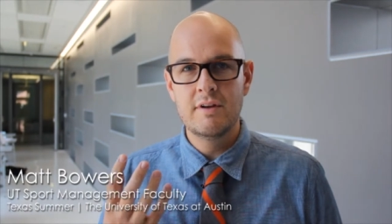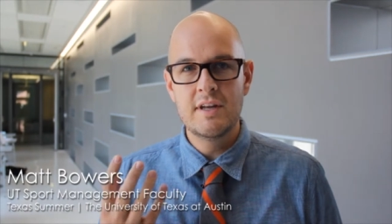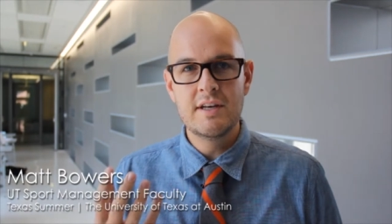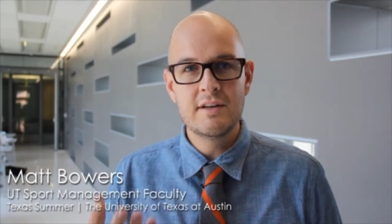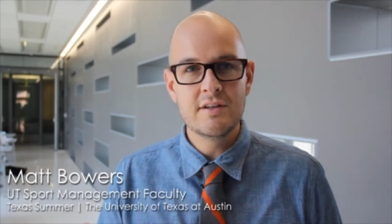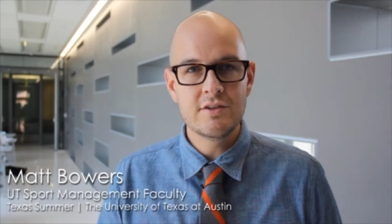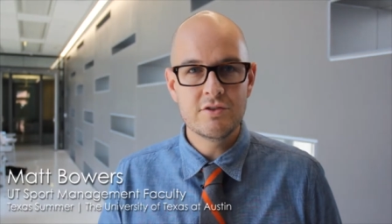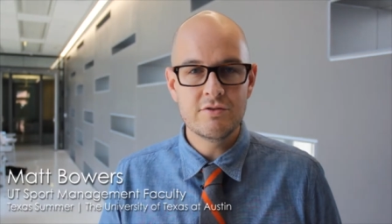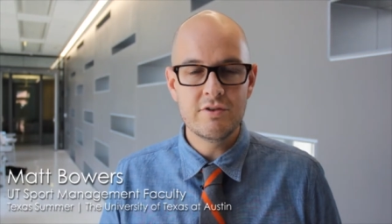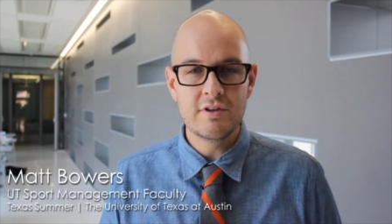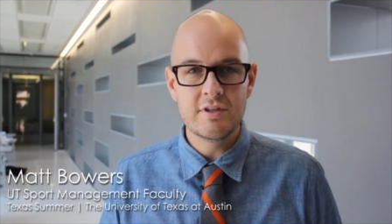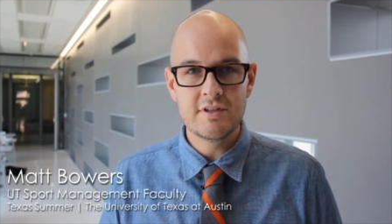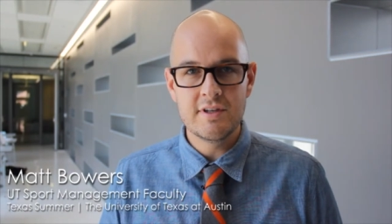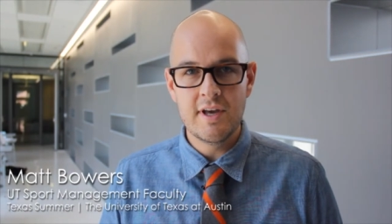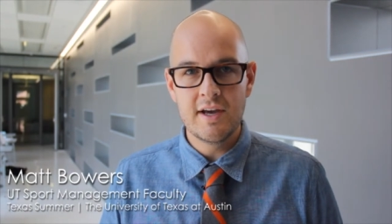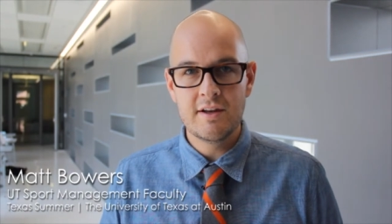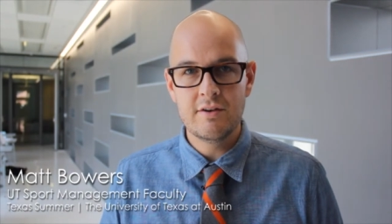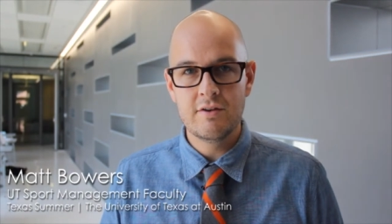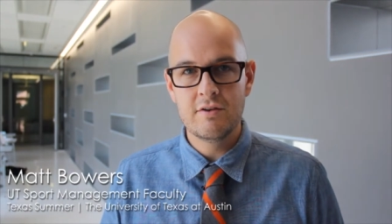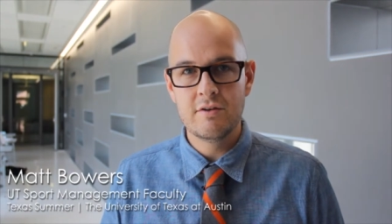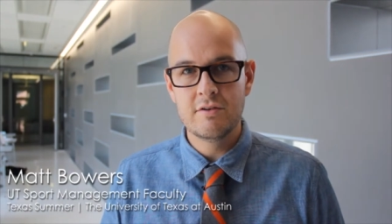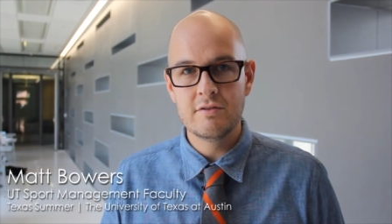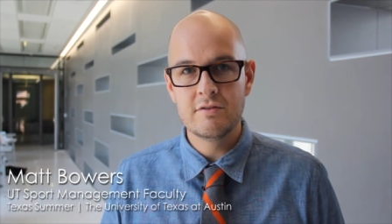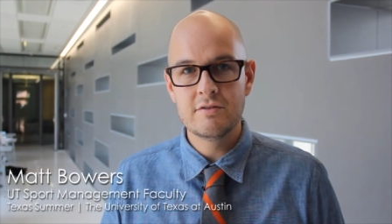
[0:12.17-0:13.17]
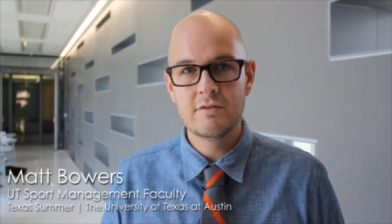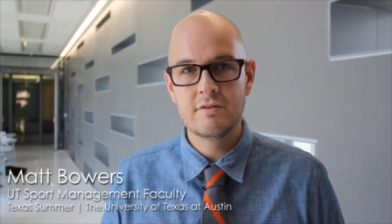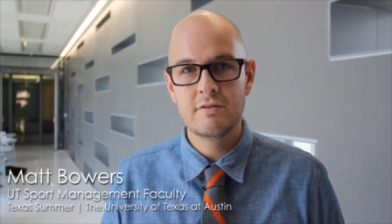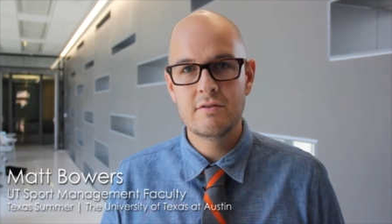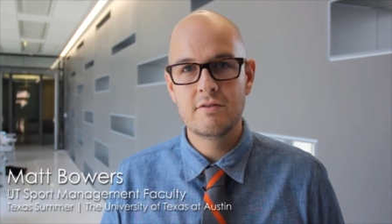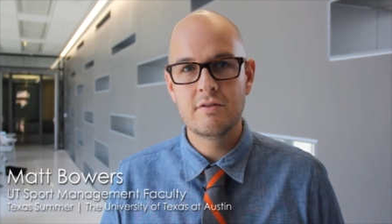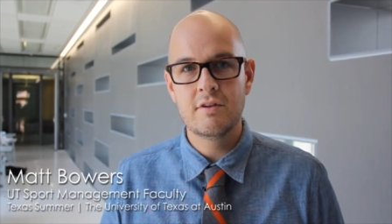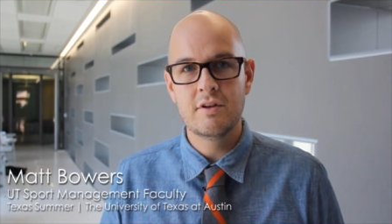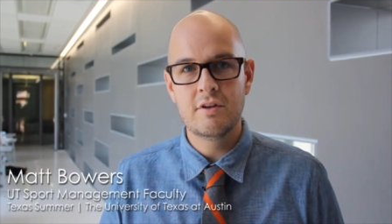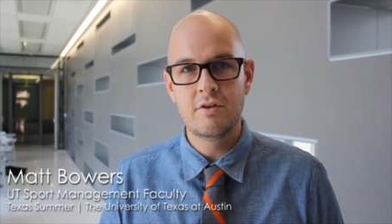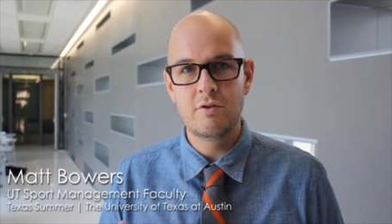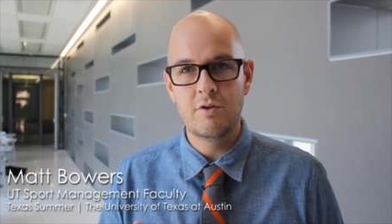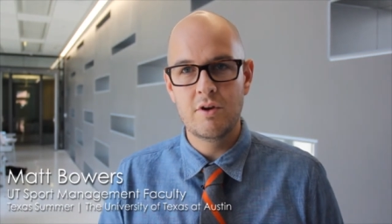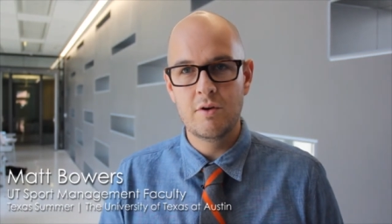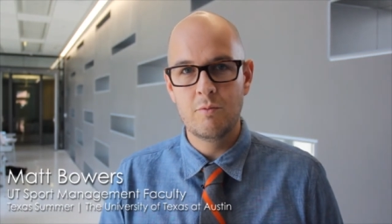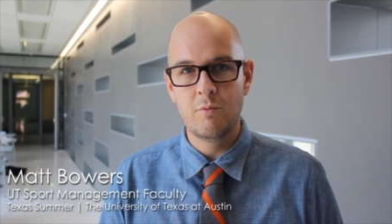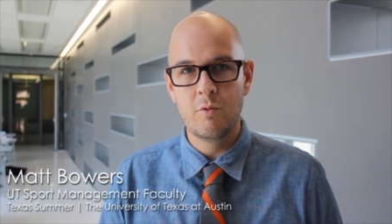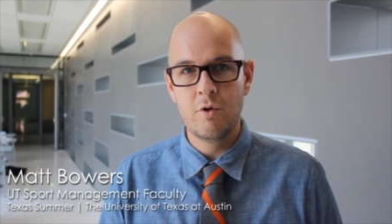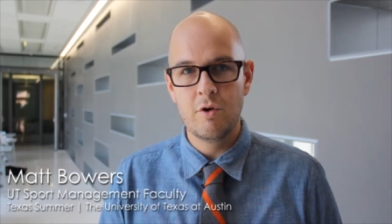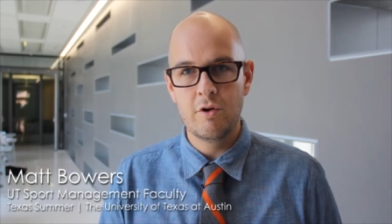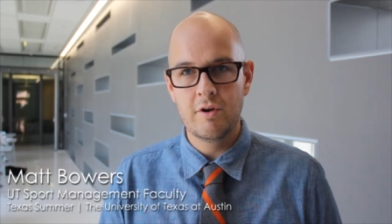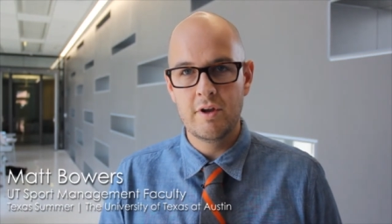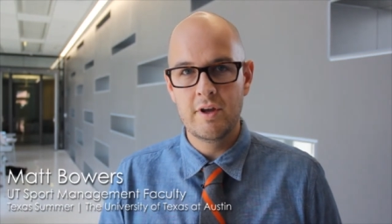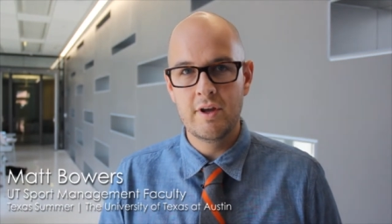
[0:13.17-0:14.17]
industry sectors that you can
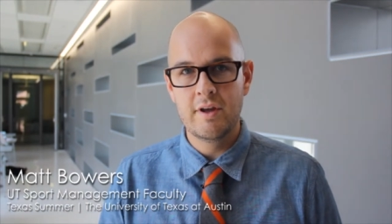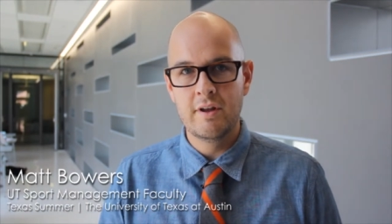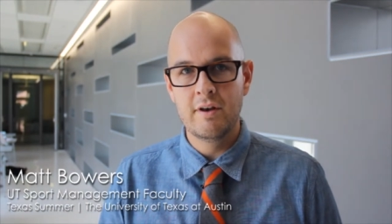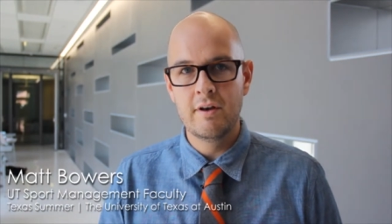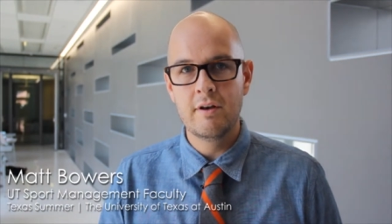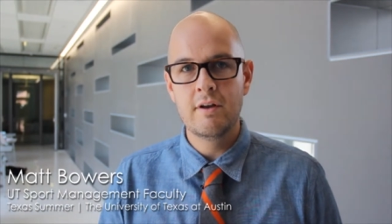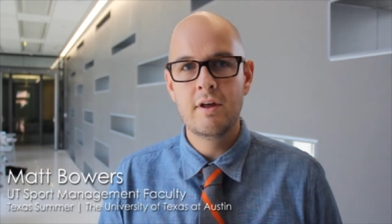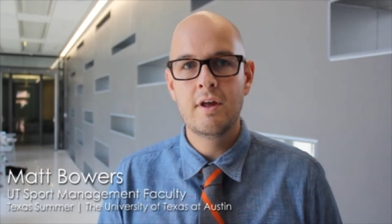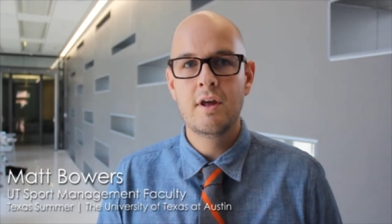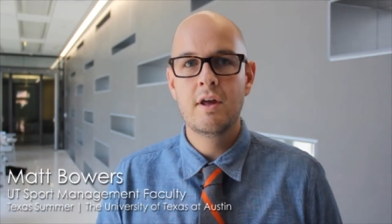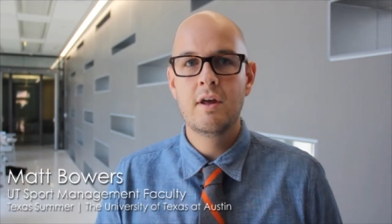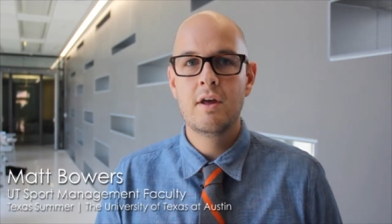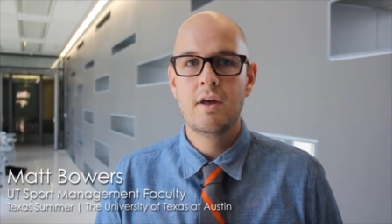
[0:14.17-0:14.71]
work in